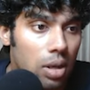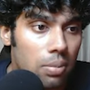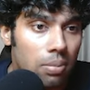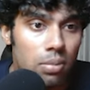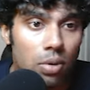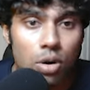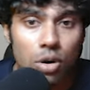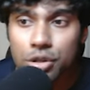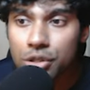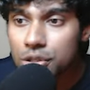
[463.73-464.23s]

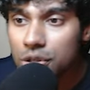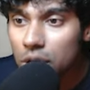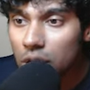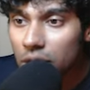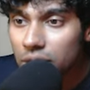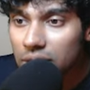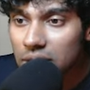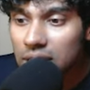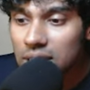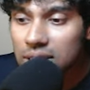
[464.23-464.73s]
most
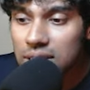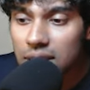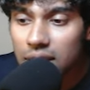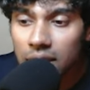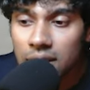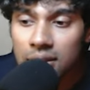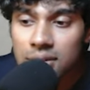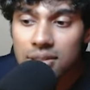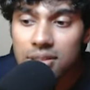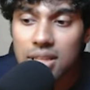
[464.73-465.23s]
of the
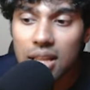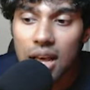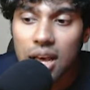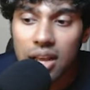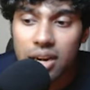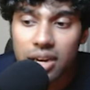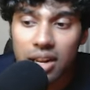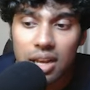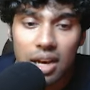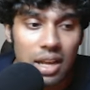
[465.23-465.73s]
things
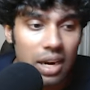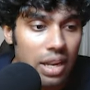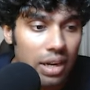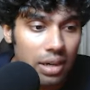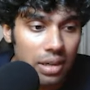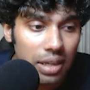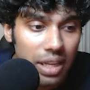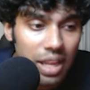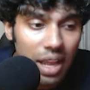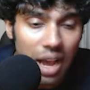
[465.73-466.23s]
are
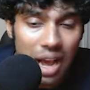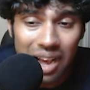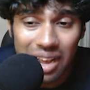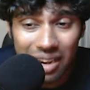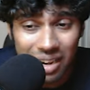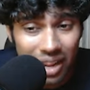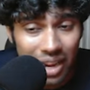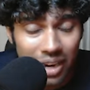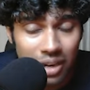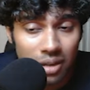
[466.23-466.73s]
correctly
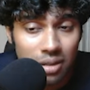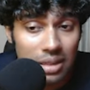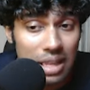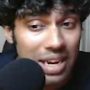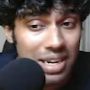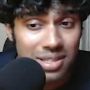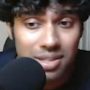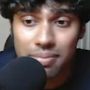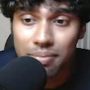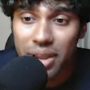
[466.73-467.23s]
aligned.
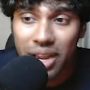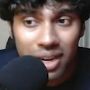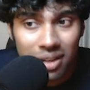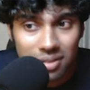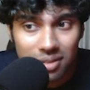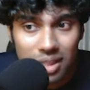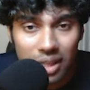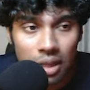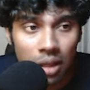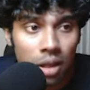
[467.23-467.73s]
That's the main
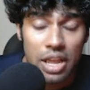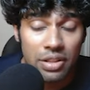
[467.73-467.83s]
thing